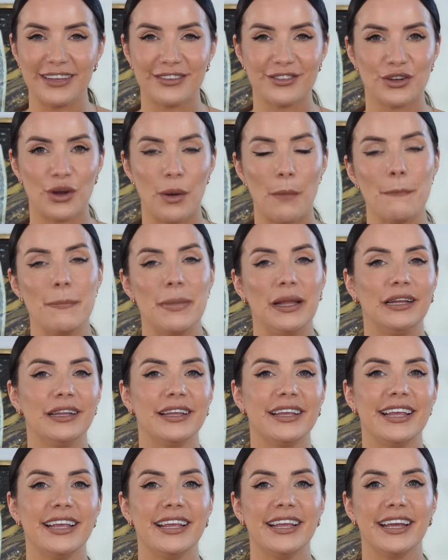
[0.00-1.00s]
It's not
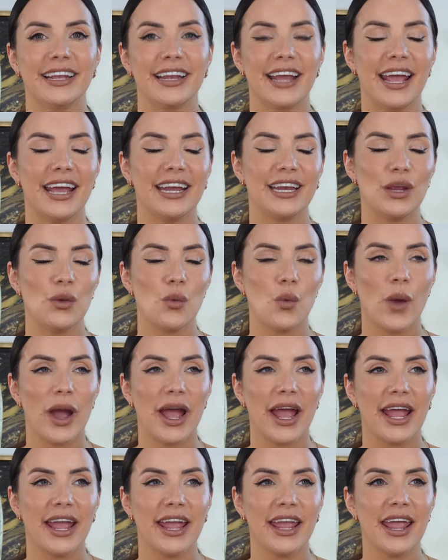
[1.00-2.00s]
milky in any
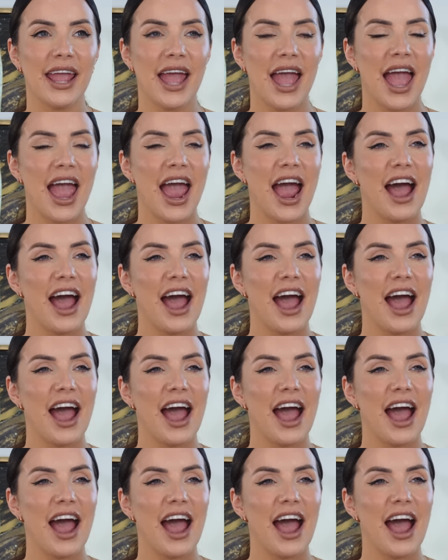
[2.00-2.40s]
way.